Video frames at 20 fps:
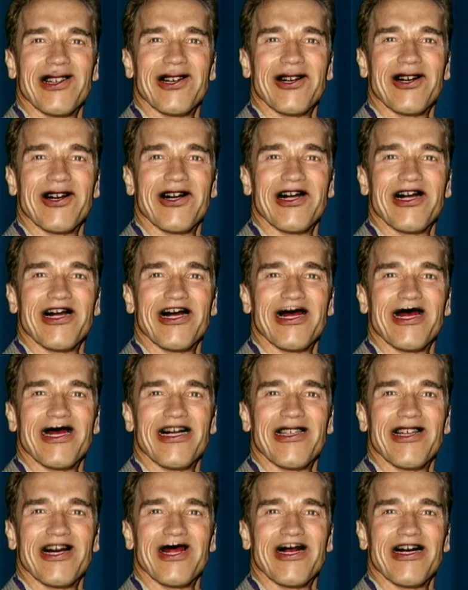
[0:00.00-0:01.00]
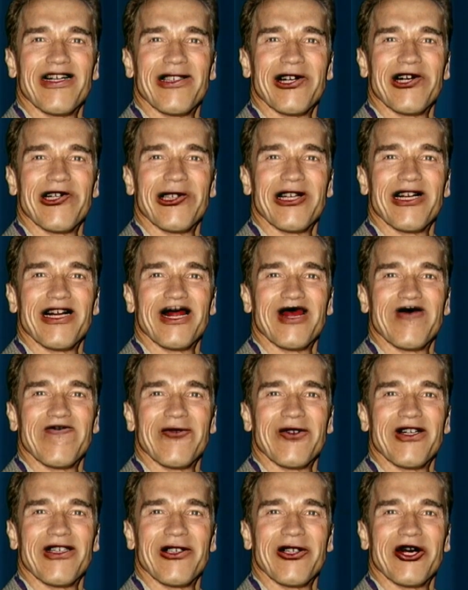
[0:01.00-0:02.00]
And I just laughed
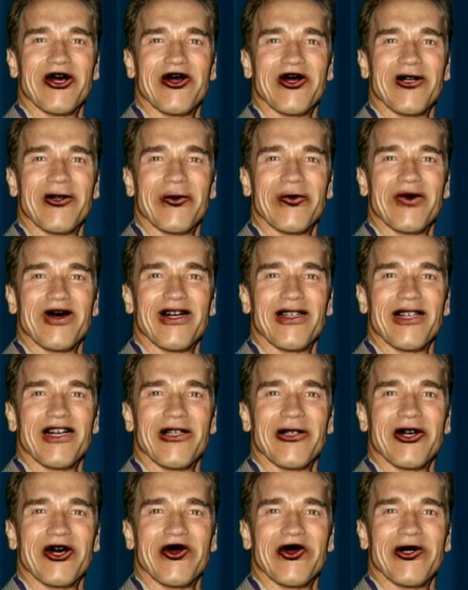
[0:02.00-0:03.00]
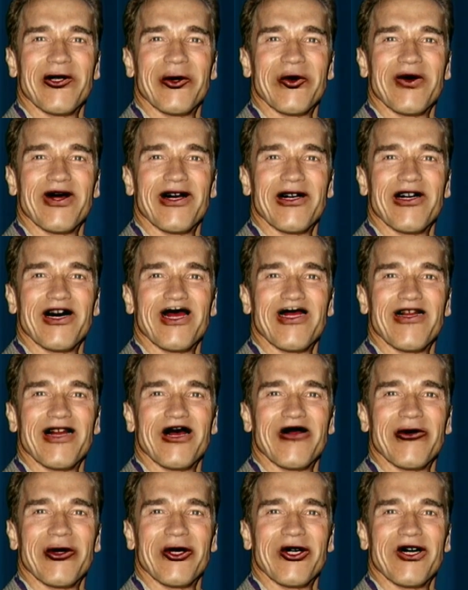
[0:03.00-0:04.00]
at the earthquake. Then the earthquake ran
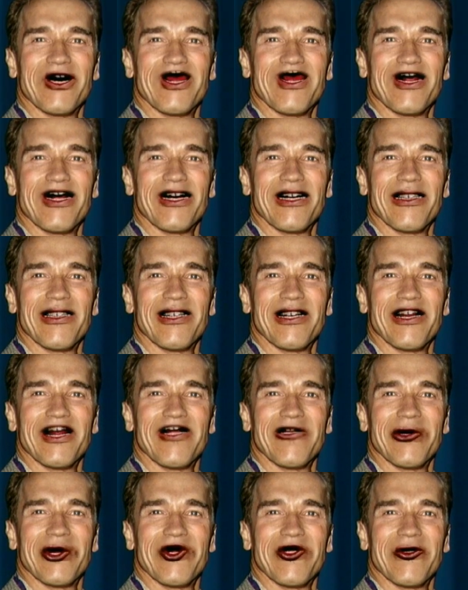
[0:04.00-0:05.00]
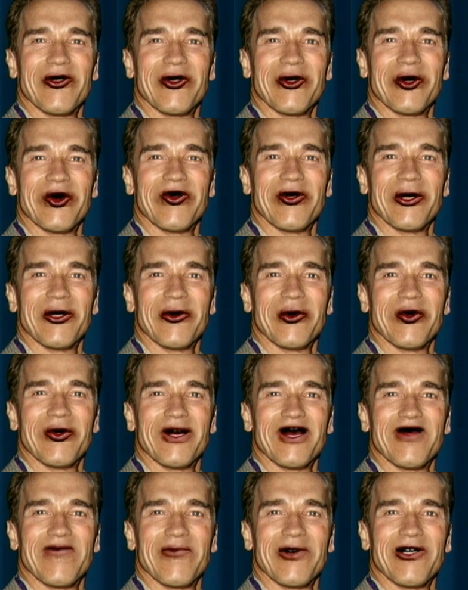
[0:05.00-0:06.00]
out crying. And then I turned slowly to
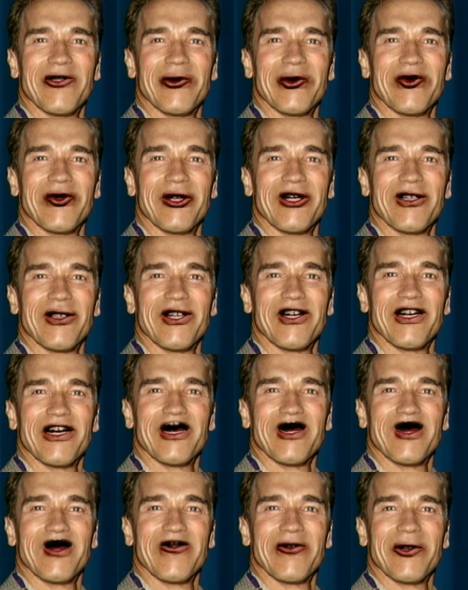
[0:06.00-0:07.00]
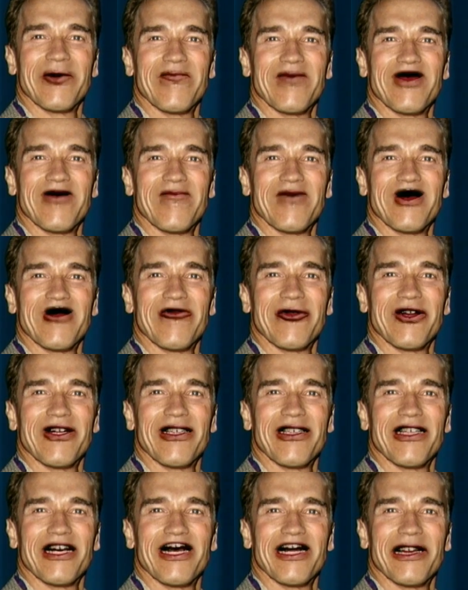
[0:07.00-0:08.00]
camera, took the cigar out of my mouth and
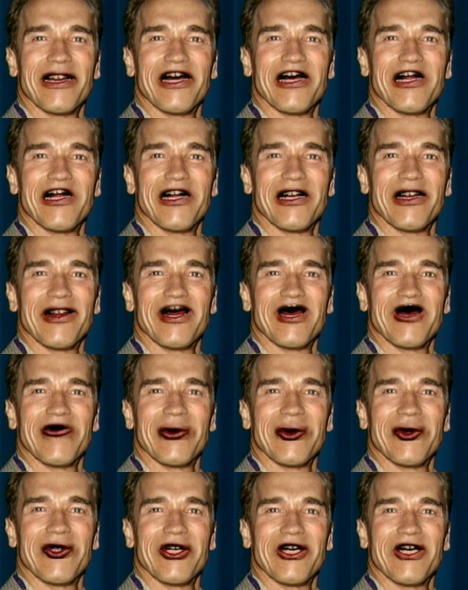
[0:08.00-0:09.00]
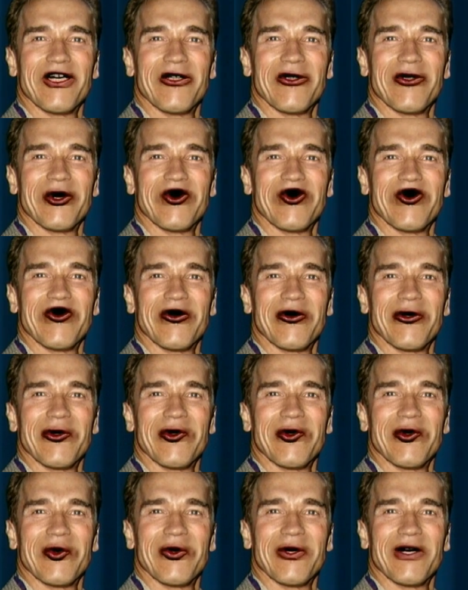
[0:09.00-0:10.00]
said, "Now she's all
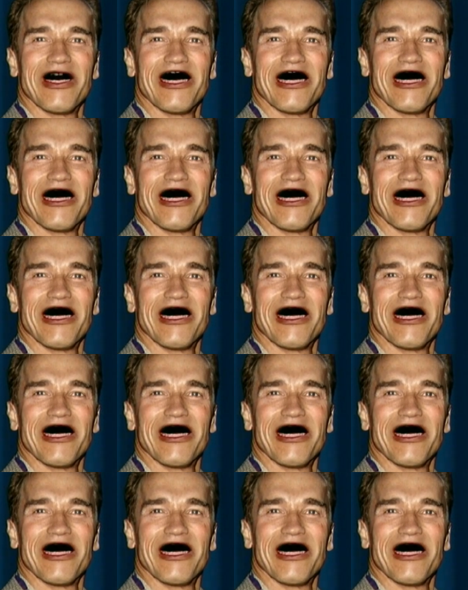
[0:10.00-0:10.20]
shook up."